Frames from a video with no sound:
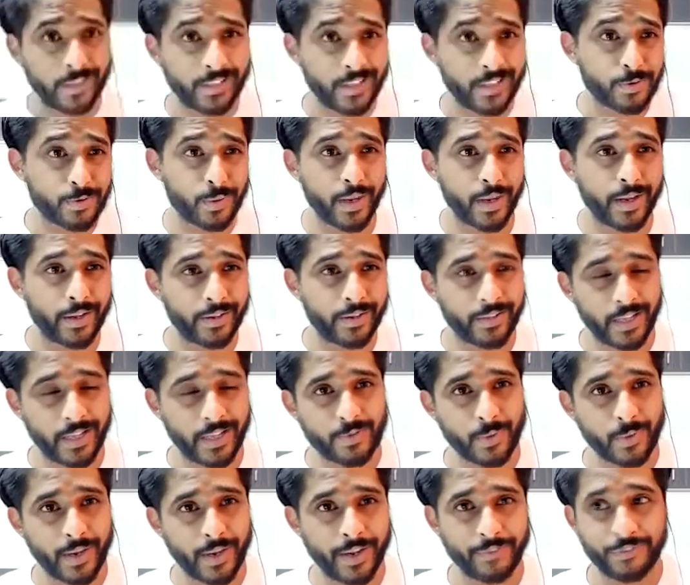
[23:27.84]
why
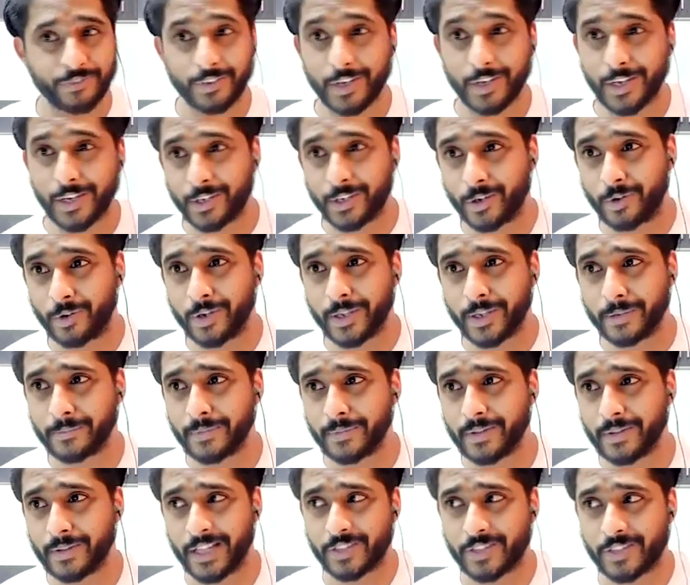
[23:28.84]
I feel like like
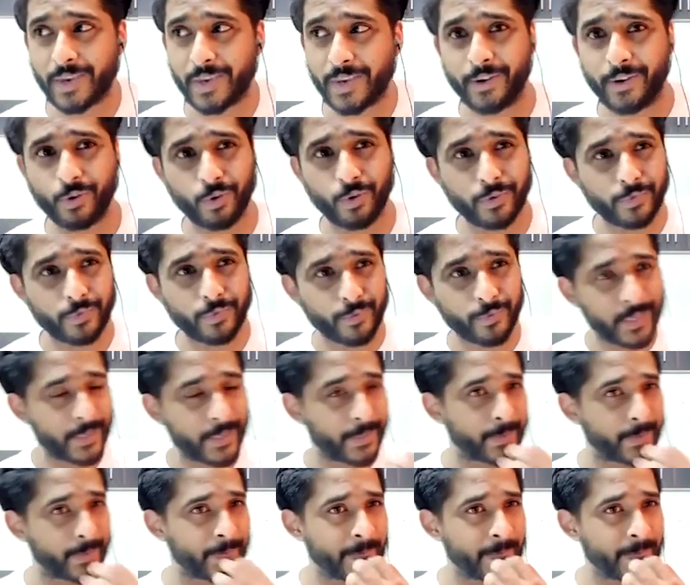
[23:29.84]
that's why I don't really